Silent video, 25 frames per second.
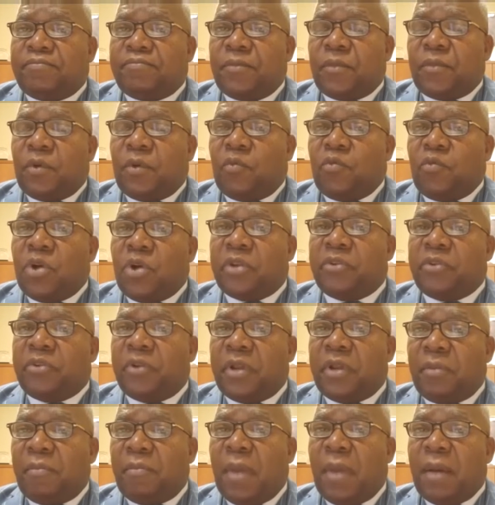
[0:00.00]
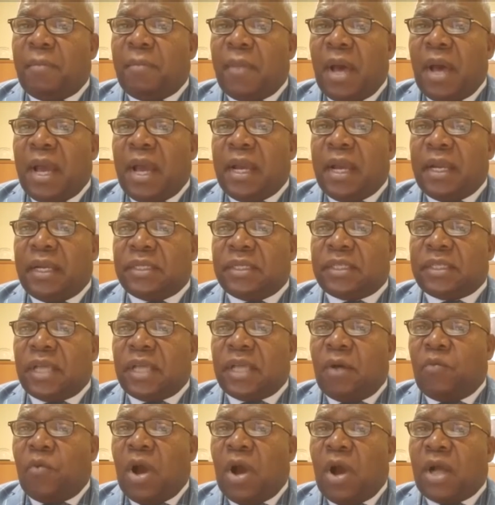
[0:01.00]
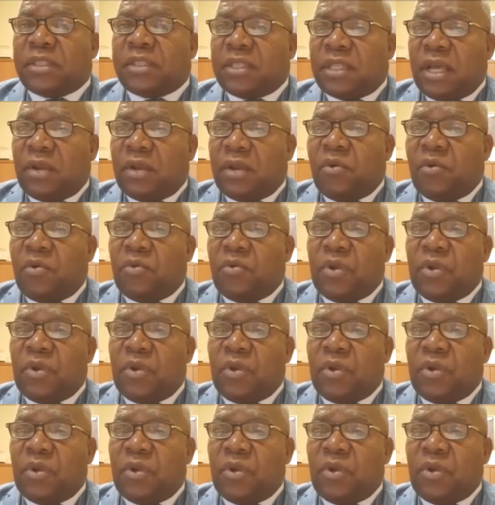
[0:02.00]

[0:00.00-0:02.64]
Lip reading: wondered in my mind as I watched that whole